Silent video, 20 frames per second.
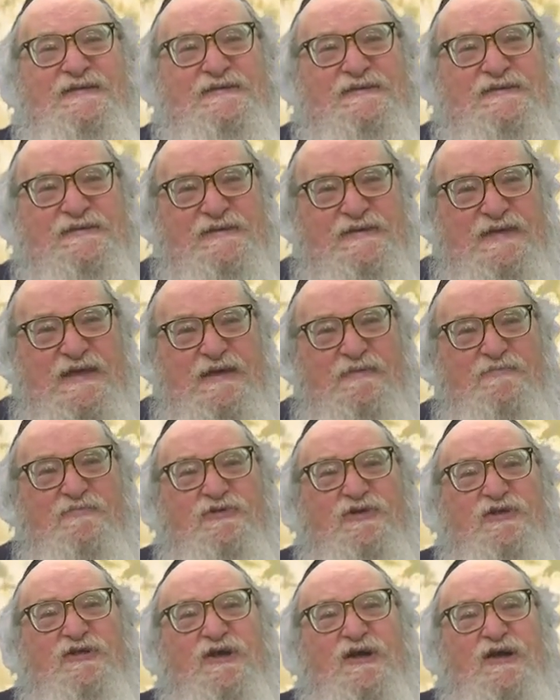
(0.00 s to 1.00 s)
seemed
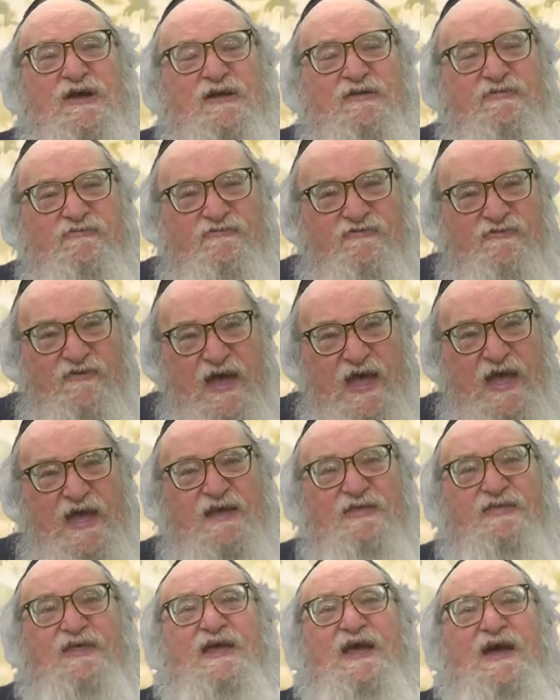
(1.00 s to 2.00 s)
to convey
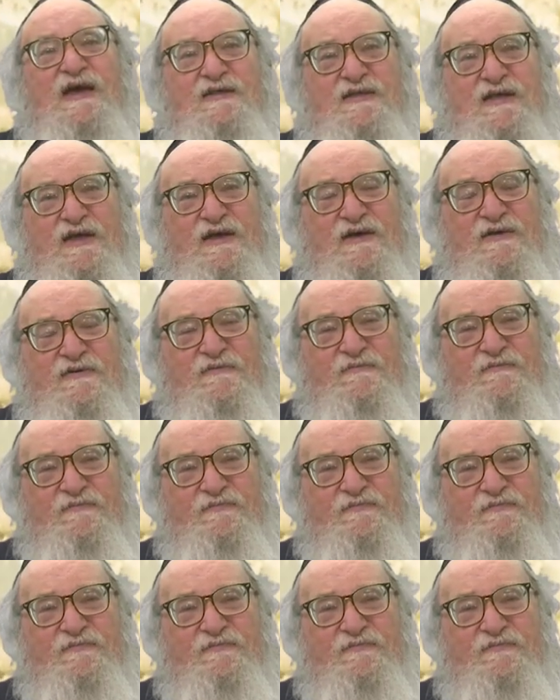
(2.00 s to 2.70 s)
the idea.